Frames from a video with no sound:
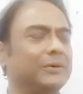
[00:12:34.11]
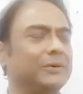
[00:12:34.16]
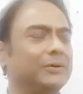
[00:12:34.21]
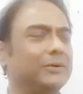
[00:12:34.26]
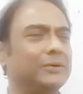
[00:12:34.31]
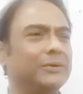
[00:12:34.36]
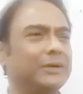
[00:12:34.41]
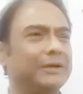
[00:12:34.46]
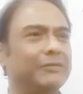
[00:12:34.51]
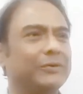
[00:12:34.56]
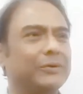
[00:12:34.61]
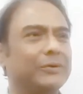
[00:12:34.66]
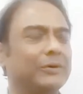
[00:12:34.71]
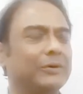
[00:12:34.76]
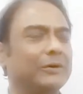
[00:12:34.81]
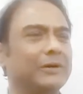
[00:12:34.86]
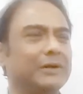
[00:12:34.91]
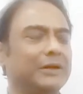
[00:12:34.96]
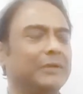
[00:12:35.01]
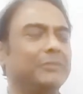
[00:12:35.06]
You don't have to
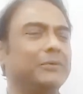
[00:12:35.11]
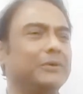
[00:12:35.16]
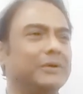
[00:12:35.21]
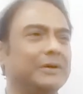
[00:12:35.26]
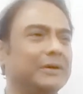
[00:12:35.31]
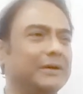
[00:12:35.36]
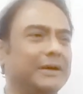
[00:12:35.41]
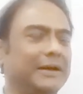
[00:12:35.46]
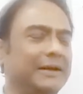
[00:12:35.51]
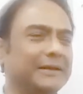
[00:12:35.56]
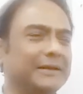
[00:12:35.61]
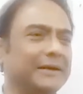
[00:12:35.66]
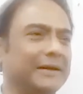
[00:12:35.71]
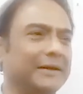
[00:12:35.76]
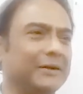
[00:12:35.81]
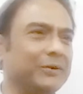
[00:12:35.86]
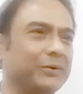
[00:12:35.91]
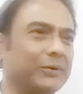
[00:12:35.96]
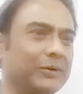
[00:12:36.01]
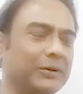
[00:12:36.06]
call him or her anything
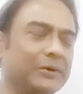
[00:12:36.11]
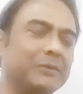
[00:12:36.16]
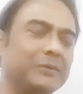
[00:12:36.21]
at all.